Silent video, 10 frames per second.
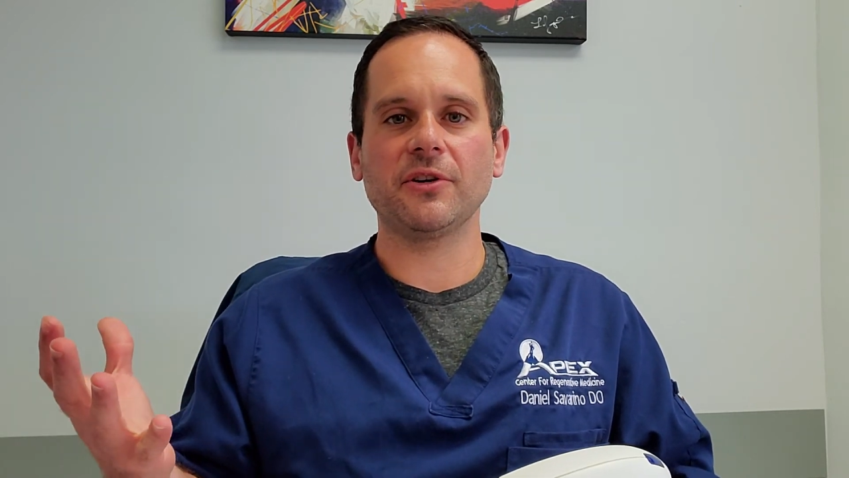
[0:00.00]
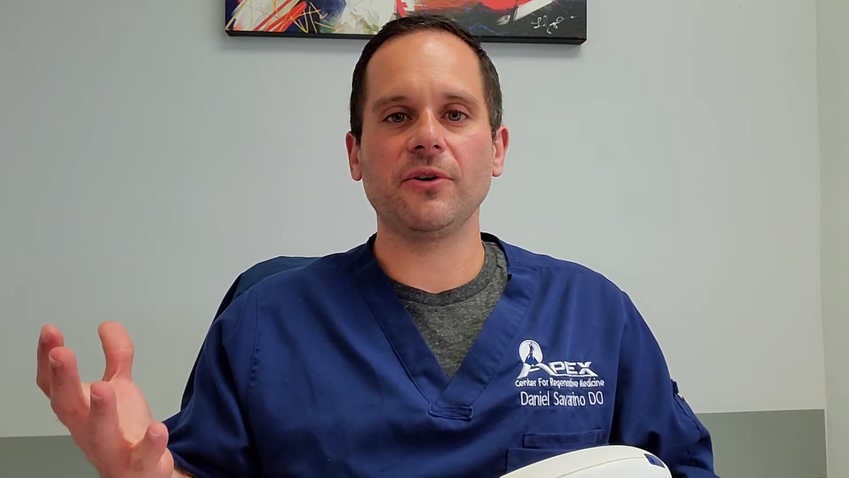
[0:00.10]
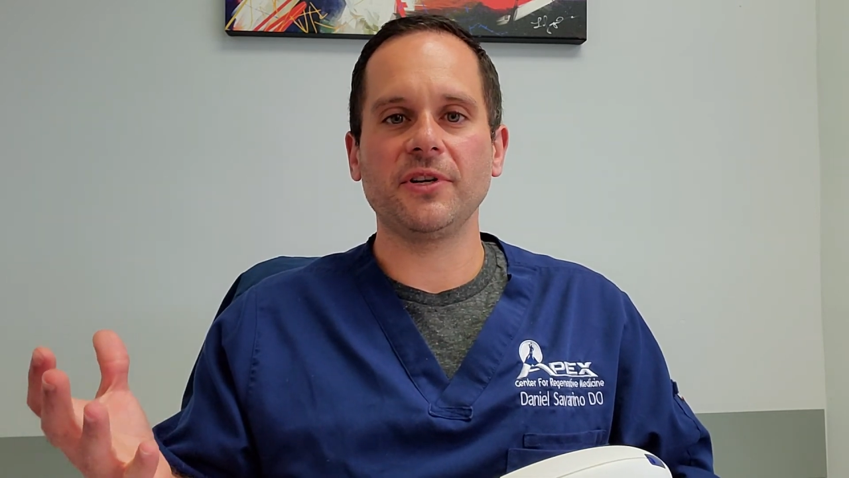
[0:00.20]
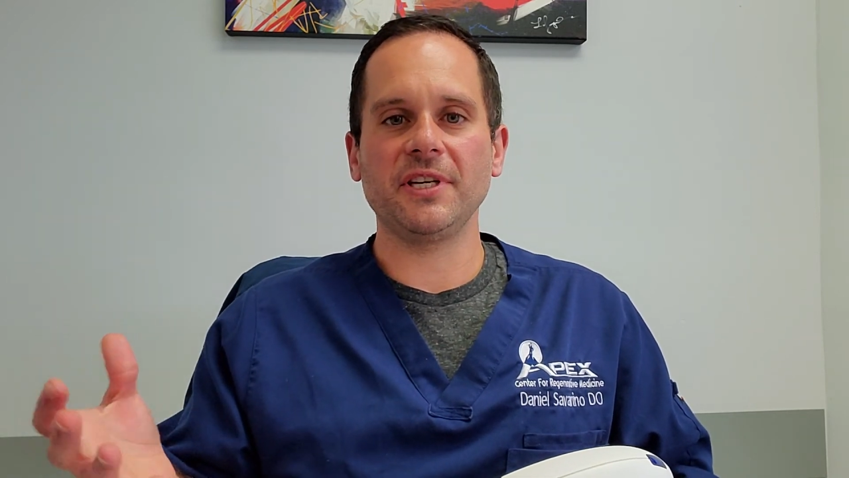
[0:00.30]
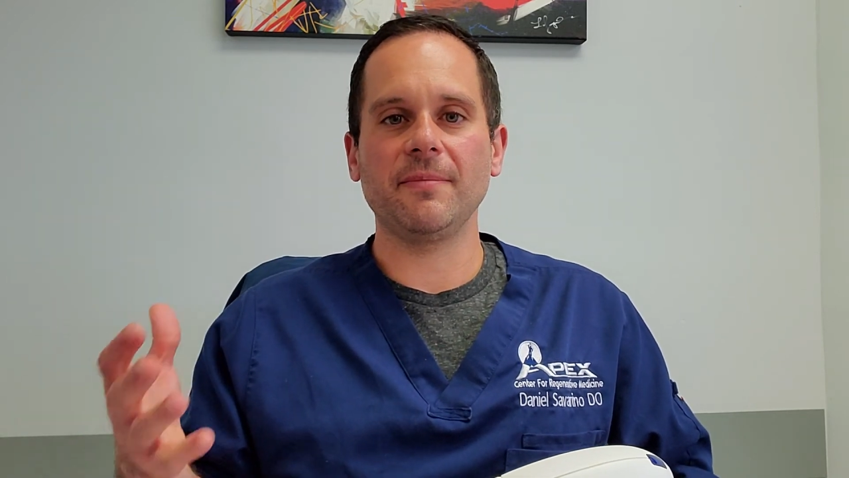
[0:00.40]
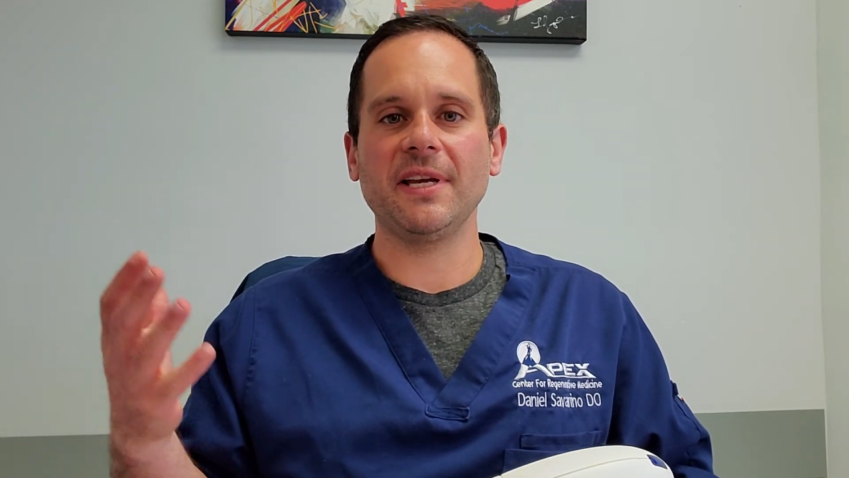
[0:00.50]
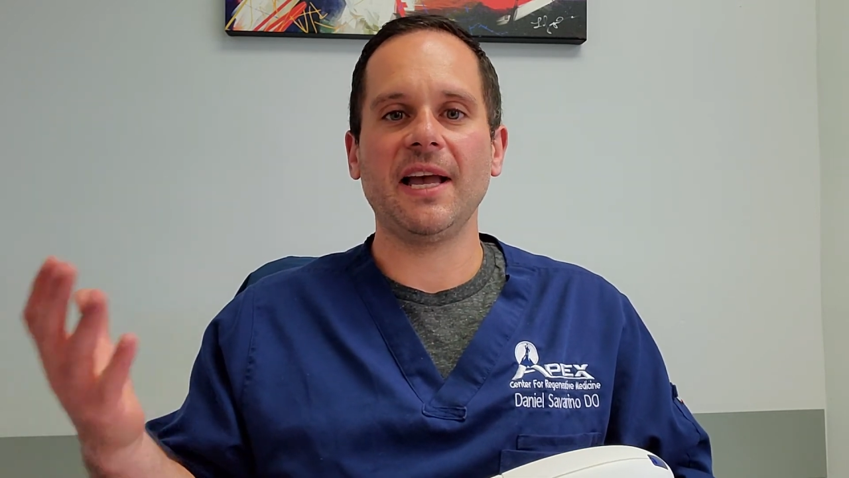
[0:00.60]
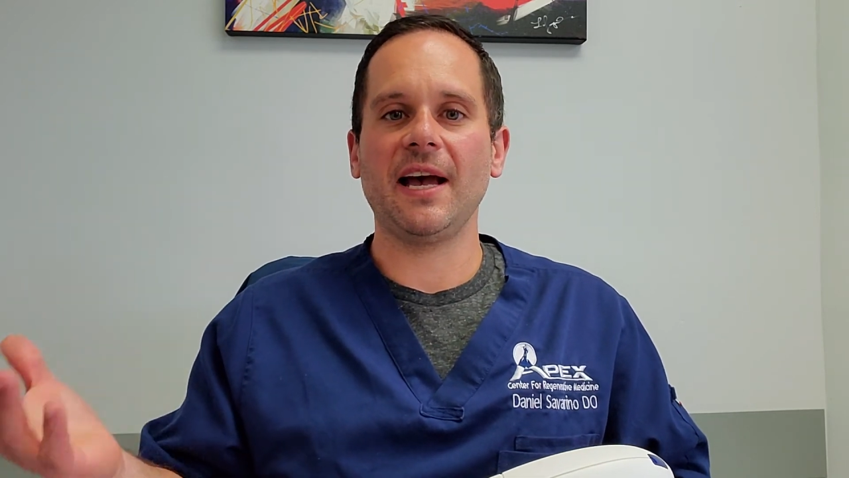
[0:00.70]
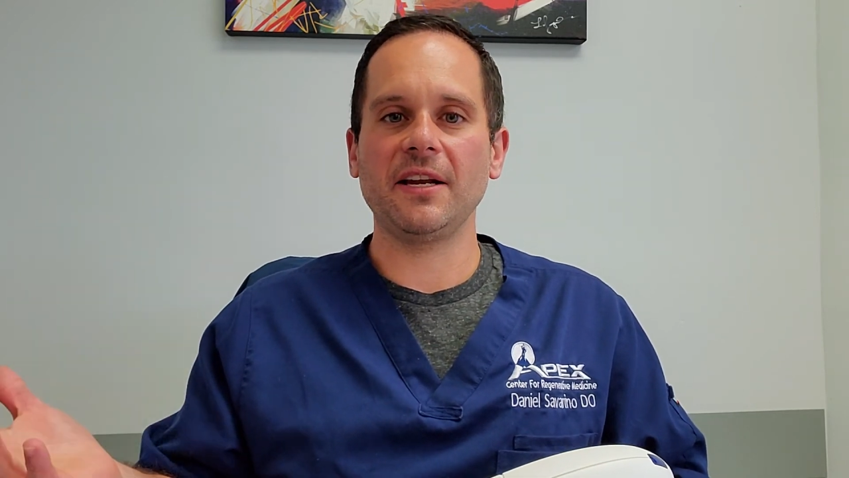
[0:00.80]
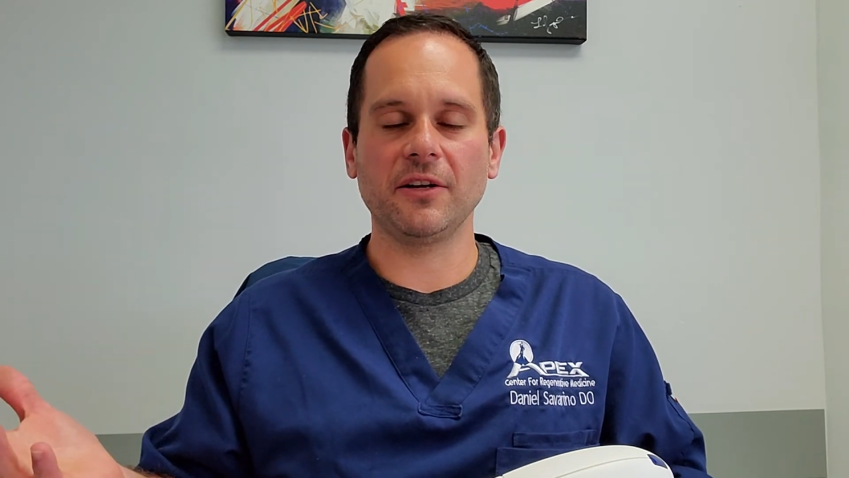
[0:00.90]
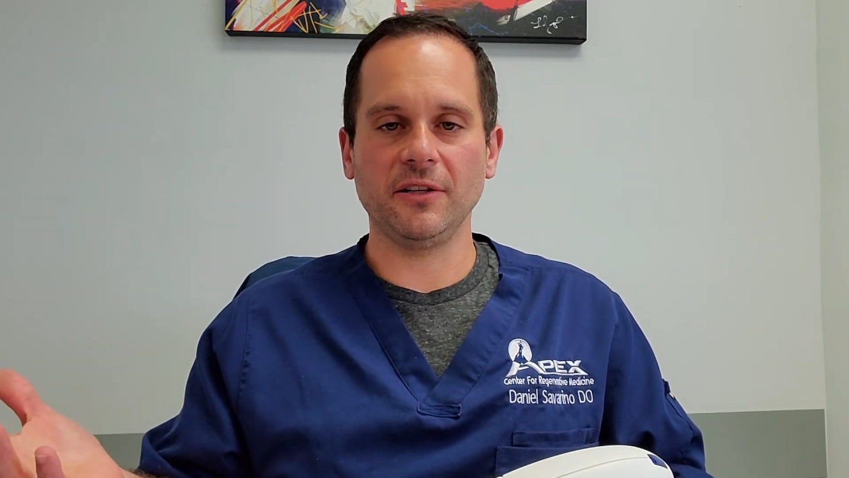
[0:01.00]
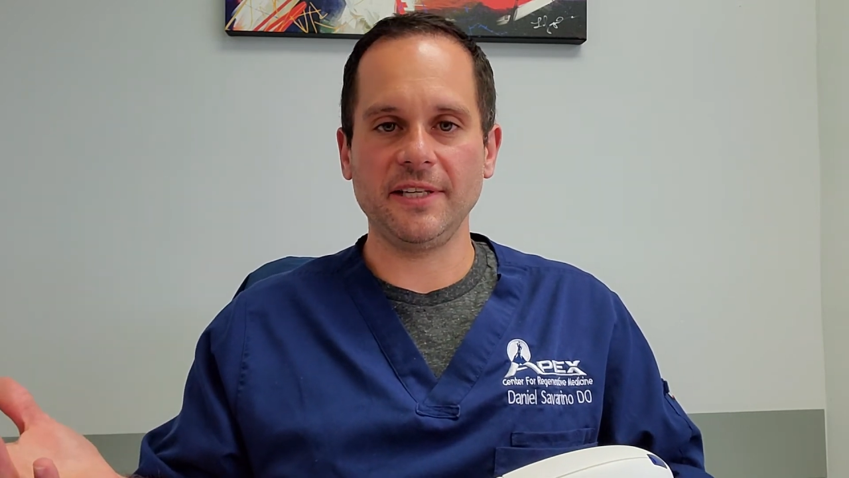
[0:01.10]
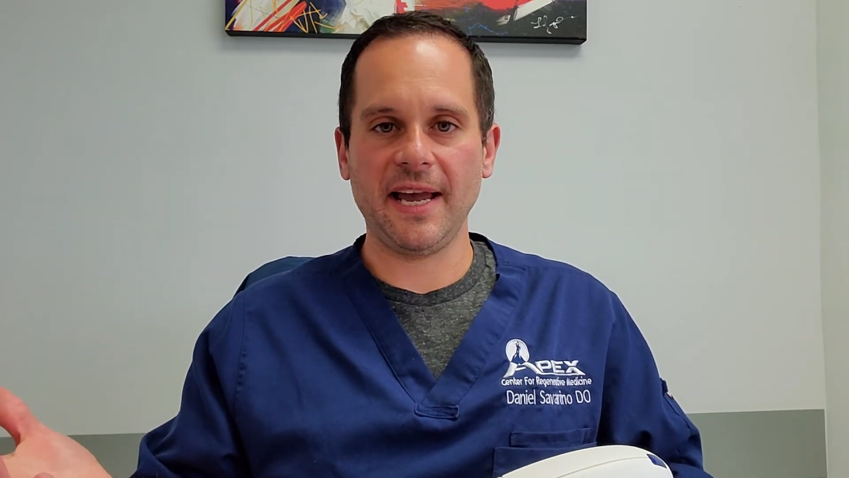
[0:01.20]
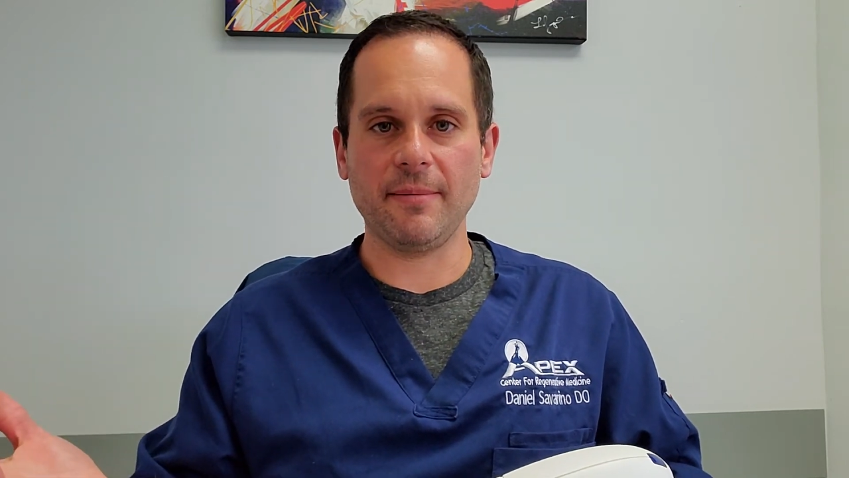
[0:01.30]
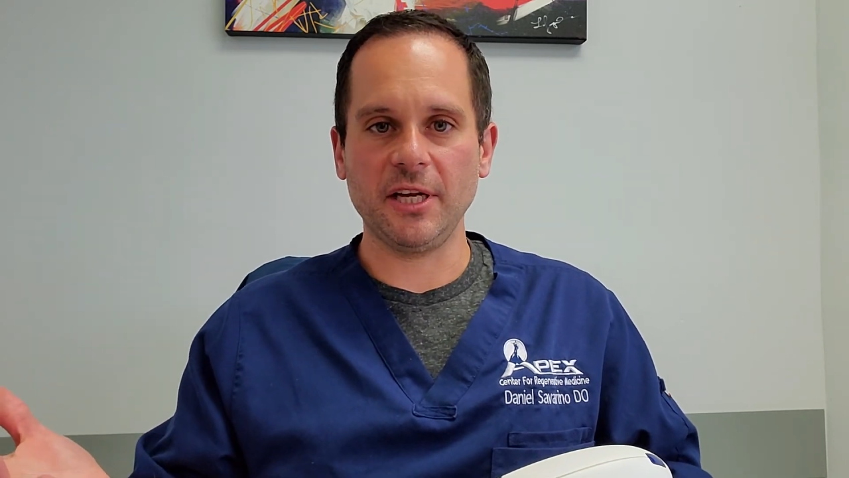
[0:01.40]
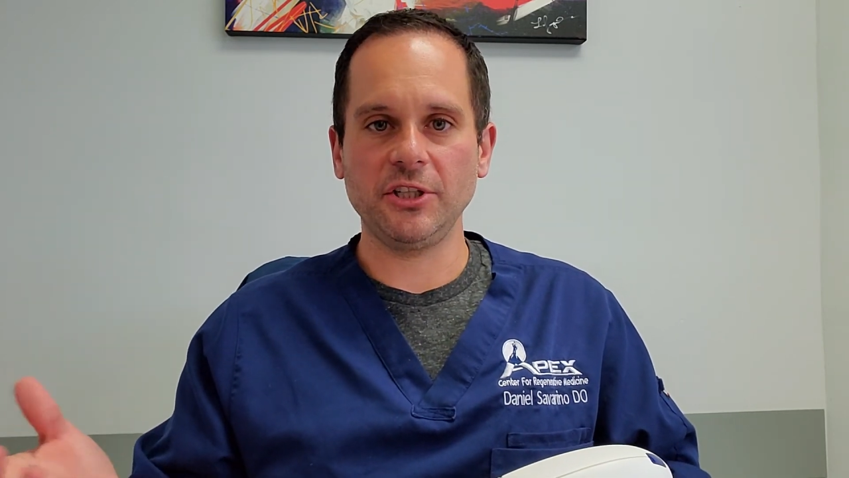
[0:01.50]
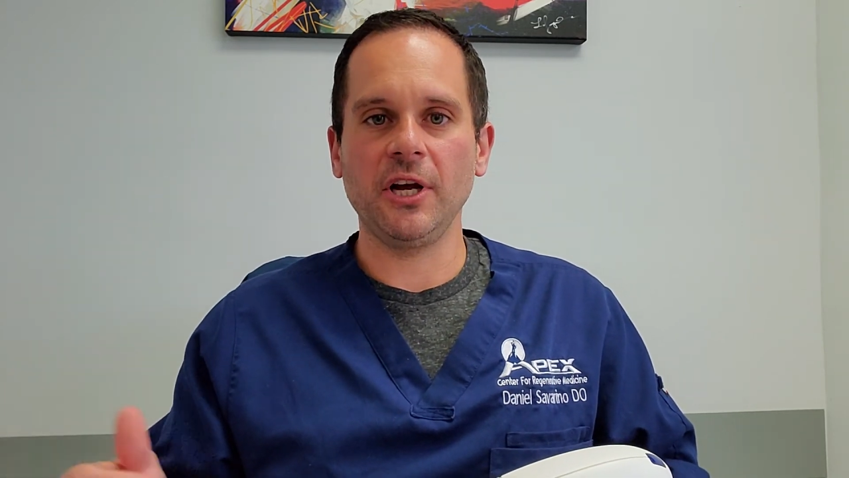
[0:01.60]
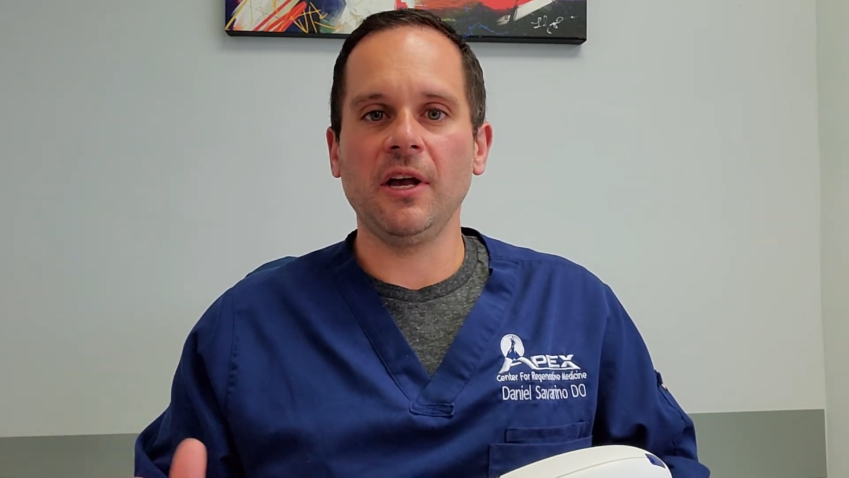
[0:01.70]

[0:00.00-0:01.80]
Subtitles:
causing mechanical damage.